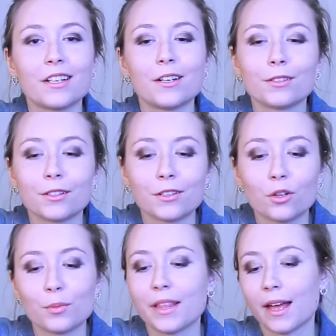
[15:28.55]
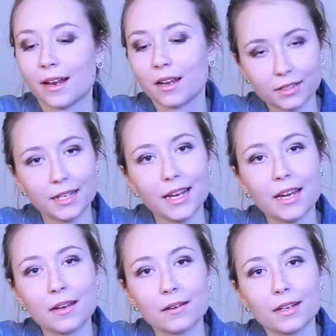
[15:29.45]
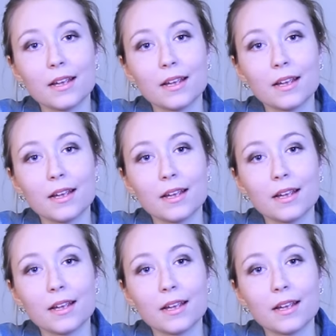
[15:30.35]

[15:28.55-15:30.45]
He also told me that C